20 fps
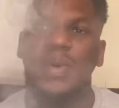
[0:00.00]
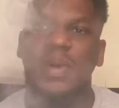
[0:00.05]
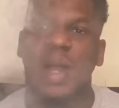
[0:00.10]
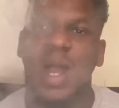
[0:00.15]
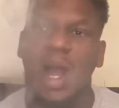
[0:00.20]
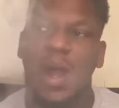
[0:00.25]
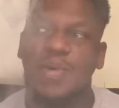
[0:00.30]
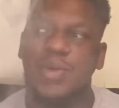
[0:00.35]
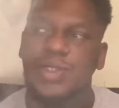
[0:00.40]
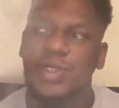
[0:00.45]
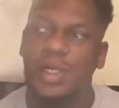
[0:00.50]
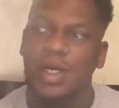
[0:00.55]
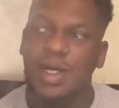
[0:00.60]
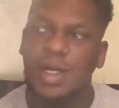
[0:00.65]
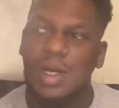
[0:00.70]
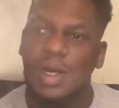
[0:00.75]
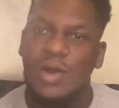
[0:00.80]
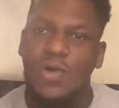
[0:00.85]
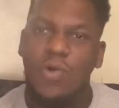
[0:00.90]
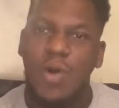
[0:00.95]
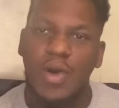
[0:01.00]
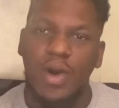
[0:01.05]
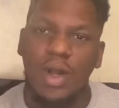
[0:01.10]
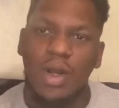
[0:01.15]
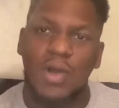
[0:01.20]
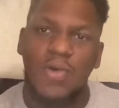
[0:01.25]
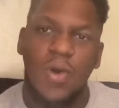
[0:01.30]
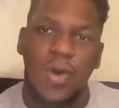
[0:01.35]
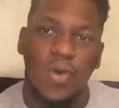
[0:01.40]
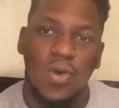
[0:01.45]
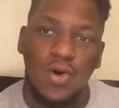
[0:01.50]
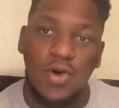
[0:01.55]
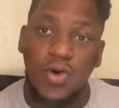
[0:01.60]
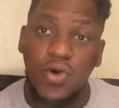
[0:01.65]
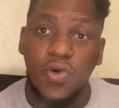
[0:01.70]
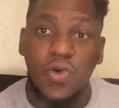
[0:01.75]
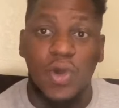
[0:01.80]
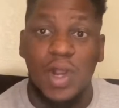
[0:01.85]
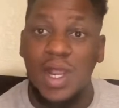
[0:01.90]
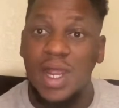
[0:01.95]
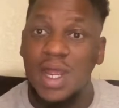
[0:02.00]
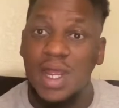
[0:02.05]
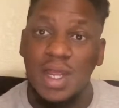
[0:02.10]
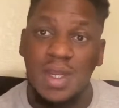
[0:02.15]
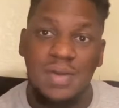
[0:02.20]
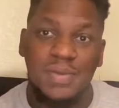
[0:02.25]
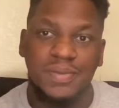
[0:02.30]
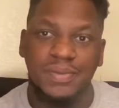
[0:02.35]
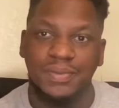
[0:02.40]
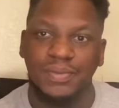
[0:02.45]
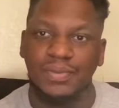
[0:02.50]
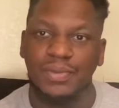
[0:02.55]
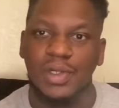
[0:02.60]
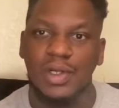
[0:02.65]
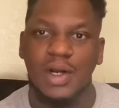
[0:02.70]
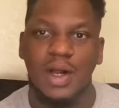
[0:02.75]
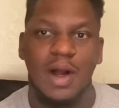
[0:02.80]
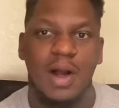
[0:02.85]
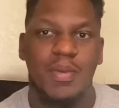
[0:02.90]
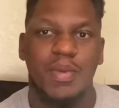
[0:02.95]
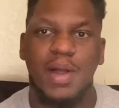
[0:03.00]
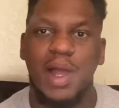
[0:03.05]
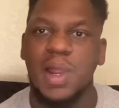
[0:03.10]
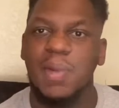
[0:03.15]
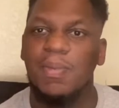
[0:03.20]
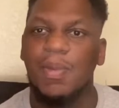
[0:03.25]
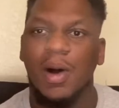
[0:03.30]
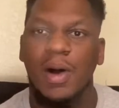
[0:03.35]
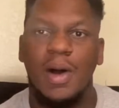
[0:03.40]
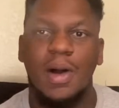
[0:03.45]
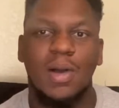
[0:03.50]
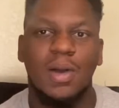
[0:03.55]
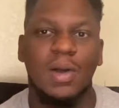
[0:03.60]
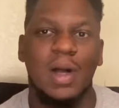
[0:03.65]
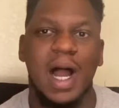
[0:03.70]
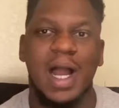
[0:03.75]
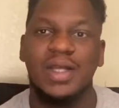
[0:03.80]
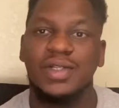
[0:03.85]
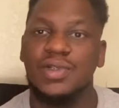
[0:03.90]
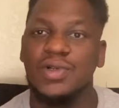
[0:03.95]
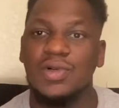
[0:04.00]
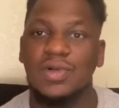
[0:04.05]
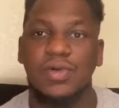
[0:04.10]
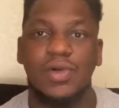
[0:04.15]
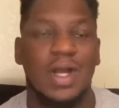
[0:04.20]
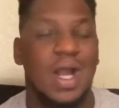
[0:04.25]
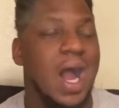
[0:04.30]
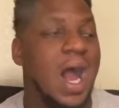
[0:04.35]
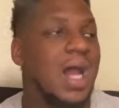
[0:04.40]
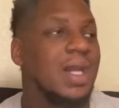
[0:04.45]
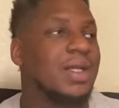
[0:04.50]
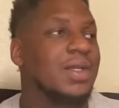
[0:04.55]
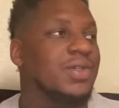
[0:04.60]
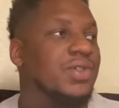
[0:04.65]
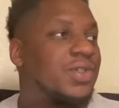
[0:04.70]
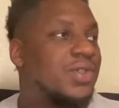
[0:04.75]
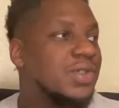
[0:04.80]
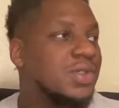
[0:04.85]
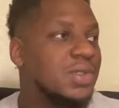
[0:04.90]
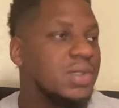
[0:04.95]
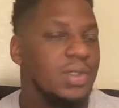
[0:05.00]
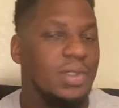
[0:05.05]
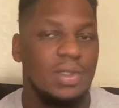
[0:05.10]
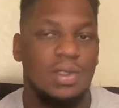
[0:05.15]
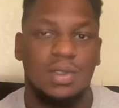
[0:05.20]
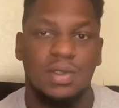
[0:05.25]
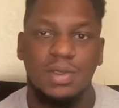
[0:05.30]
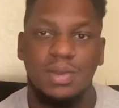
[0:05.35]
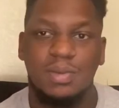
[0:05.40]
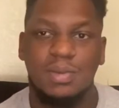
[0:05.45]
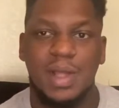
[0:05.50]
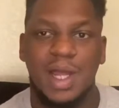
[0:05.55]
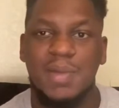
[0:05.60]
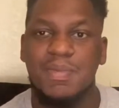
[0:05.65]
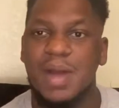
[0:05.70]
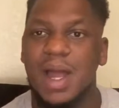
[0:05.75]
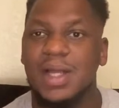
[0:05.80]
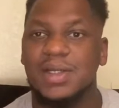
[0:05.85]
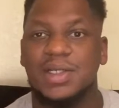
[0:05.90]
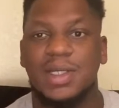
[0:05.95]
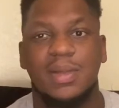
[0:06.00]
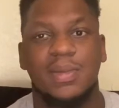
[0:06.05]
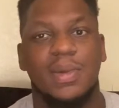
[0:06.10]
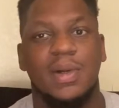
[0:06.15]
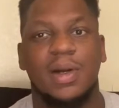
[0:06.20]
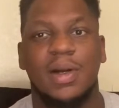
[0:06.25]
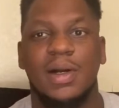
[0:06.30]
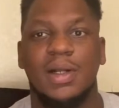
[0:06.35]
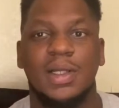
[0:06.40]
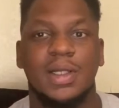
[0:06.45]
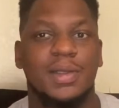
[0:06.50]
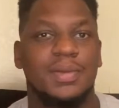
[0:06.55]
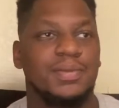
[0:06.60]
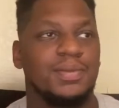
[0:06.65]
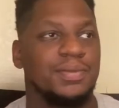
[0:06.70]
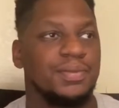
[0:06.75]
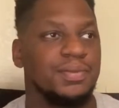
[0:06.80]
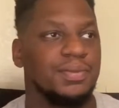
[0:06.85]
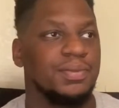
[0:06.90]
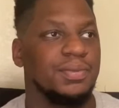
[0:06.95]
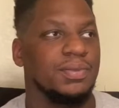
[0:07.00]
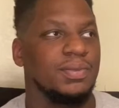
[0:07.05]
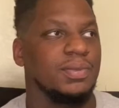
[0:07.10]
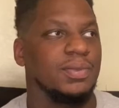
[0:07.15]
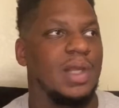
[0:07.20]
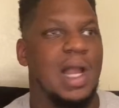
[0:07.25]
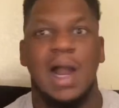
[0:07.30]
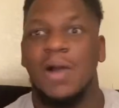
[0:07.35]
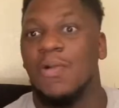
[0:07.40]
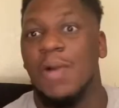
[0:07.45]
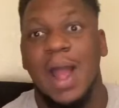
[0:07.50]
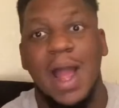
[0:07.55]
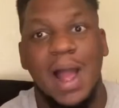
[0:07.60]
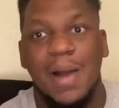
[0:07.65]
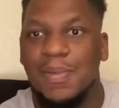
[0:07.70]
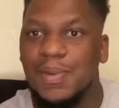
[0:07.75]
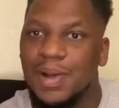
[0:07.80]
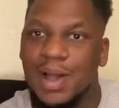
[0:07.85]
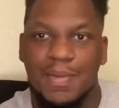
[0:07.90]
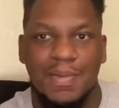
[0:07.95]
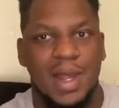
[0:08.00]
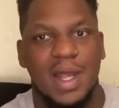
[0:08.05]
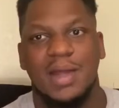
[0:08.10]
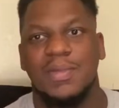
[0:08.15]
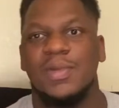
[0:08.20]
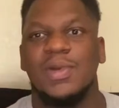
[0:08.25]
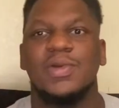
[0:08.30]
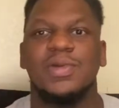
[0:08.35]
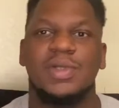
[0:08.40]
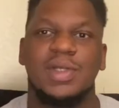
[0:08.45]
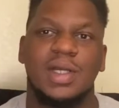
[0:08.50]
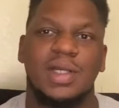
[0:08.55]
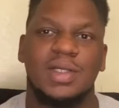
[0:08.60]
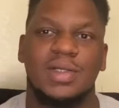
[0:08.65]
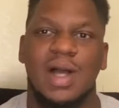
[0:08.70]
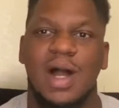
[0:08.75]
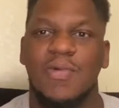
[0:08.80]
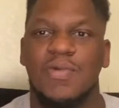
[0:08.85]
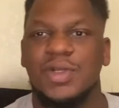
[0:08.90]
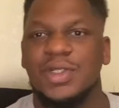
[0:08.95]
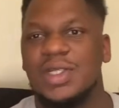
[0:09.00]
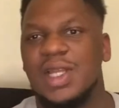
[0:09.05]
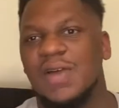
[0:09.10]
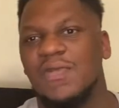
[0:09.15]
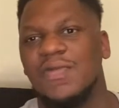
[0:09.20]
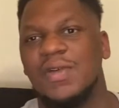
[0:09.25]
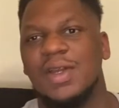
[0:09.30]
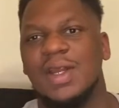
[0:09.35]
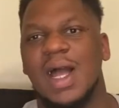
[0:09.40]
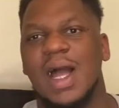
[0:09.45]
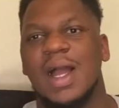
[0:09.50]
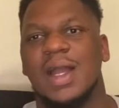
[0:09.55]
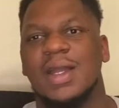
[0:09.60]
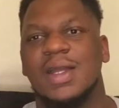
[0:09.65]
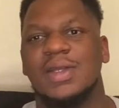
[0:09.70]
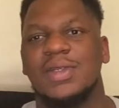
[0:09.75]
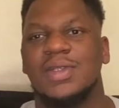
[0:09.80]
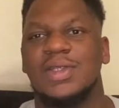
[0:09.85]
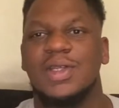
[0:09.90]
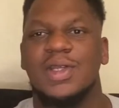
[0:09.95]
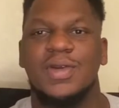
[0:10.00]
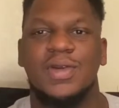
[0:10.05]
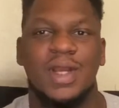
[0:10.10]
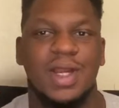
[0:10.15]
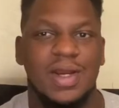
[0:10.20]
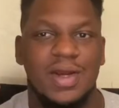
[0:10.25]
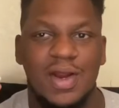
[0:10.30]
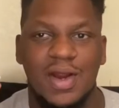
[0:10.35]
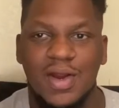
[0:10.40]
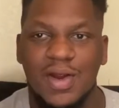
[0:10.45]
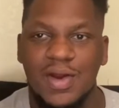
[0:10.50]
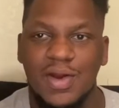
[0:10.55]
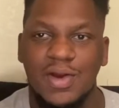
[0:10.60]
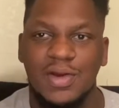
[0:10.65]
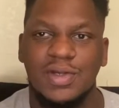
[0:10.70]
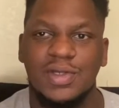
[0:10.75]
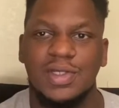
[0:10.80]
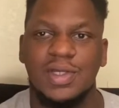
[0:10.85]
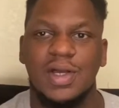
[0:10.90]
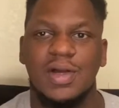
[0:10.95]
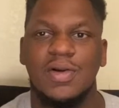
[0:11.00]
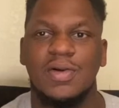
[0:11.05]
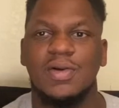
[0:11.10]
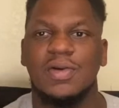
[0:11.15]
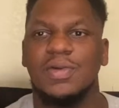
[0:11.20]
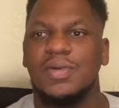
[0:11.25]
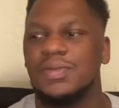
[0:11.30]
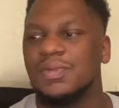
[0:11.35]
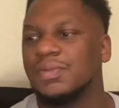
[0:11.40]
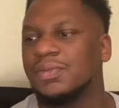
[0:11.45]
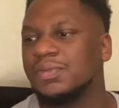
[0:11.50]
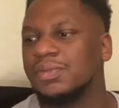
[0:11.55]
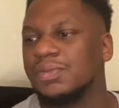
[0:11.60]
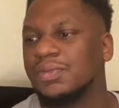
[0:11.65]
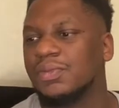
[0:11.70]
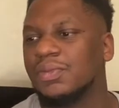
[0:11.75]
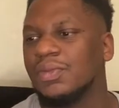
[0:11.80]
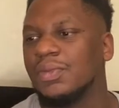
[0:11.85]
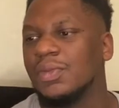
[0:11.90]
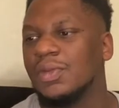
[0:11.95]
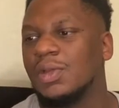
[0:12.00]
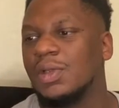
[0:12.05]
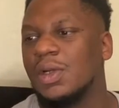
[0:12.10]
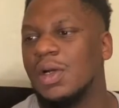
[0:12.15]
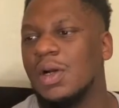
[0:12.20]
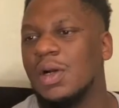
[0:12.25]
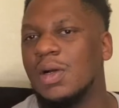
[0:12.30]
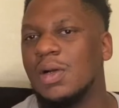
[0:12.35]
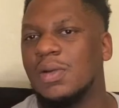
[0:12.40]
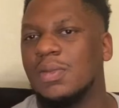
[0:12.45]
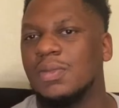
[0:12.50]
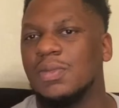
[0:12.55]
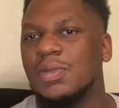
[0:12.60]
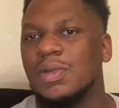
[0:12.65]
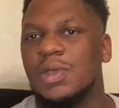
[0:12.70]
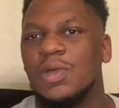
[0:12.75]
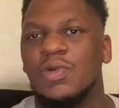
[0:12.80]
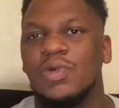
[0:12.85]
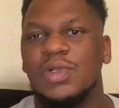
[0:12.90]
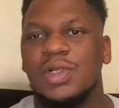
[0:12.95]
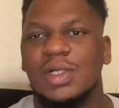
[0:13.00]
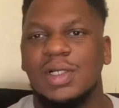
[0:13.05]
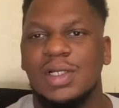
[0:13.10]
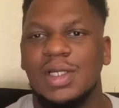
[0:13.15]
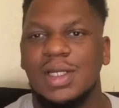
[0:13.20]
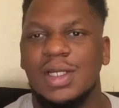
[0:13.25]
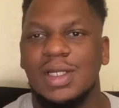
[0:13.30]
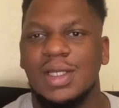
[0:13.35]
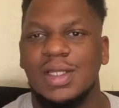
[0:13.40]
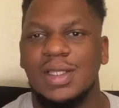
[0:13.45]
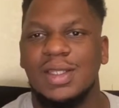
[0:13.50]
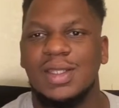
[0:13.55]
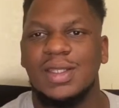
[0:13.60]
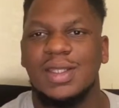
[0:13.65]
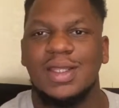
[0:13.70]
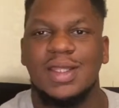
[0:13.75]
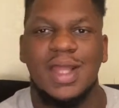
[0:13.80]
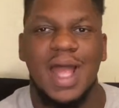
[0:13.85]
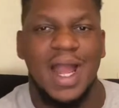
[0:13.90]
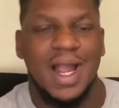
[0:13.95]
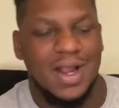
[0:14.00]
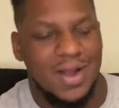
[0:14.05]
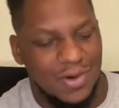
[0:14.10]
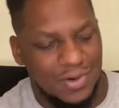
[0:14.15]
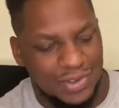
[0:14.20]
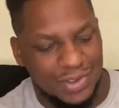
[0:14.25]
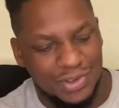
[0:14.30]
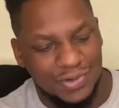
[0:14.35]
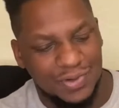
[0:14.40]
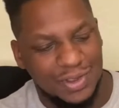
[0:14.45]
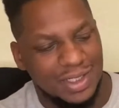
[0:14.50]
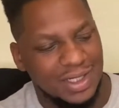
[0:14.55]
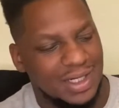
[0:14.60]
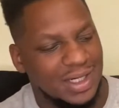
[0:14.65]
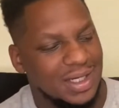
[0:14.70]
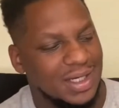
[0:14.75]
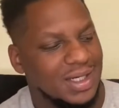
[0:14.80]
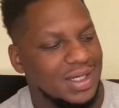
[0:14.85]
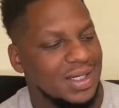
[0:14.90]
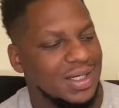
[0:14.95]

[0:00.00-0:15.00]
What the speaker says: I was a quote-unquote cool kid. You know, I played ball, high school, college, played basketball, and I rap, I make music. So I was definitely not considered a nerd. So usually that coach is really